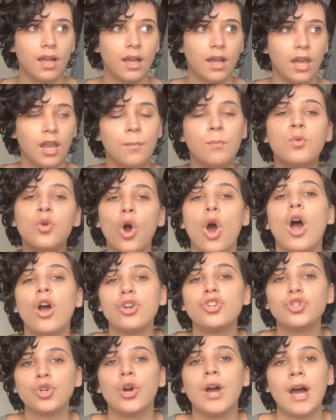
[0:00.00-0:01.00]
I'm not
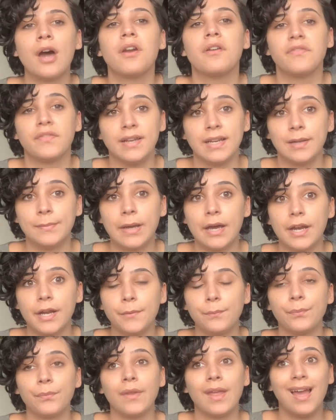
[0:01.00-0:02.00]
sure how to feel about it.
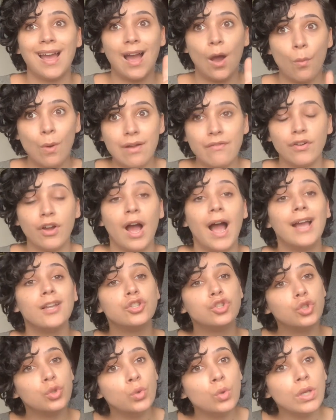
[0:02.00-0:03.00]
However, I
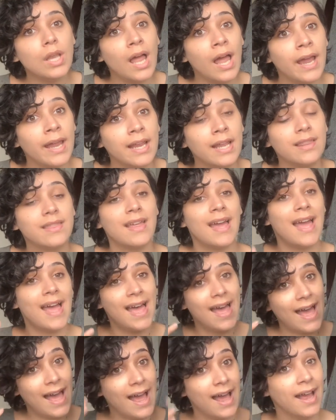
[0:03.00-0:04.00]
do like the
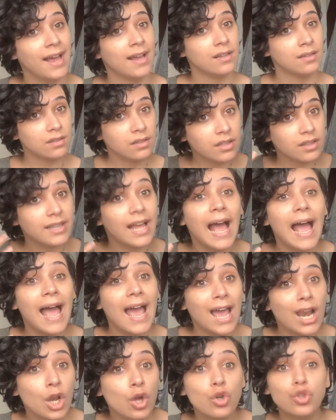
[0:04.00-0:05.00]
hair. The
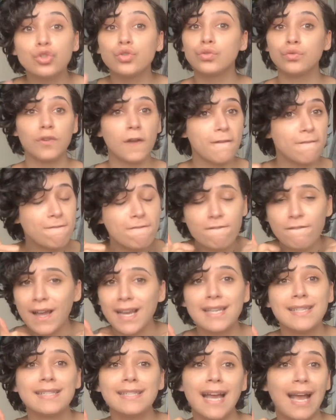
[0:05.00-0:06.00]
hair looks
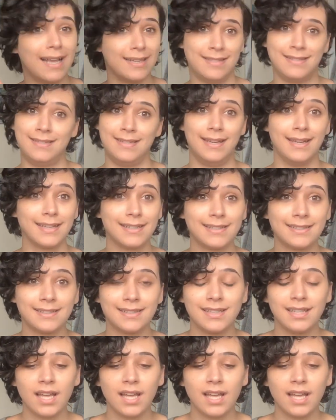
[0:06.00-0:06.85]
fantastic.